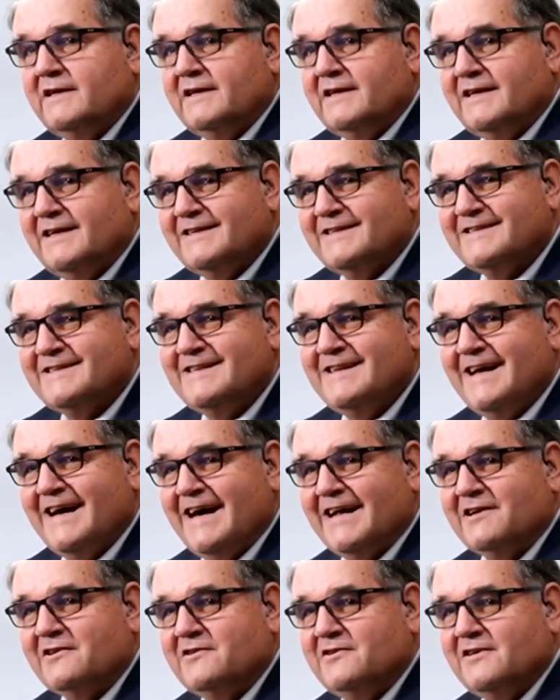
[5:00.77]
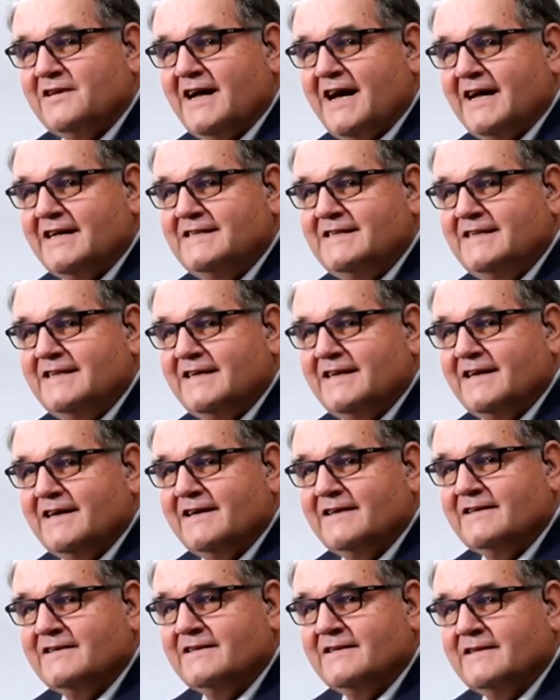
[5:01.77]
it's not a good
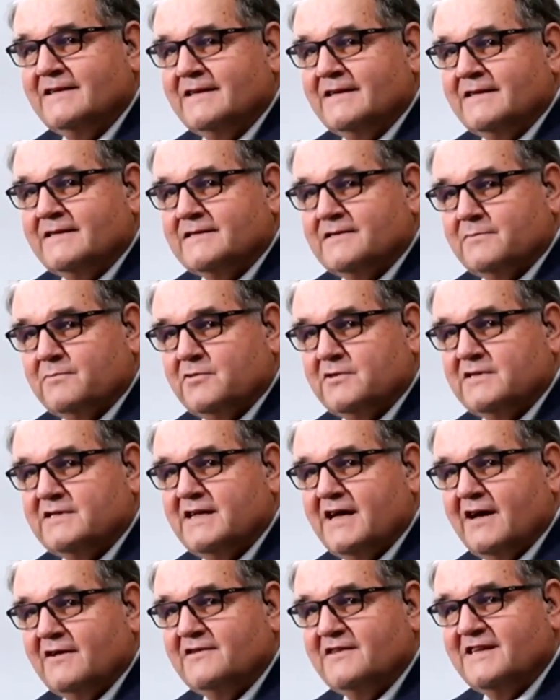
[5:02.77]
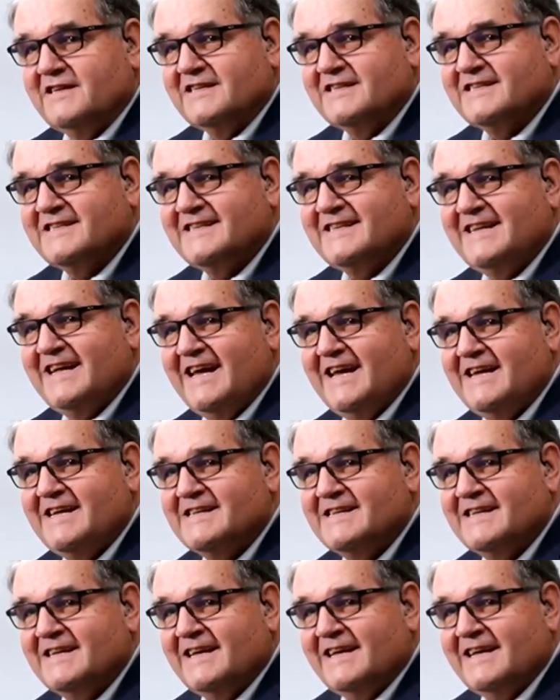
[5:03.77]
idea to put down the estate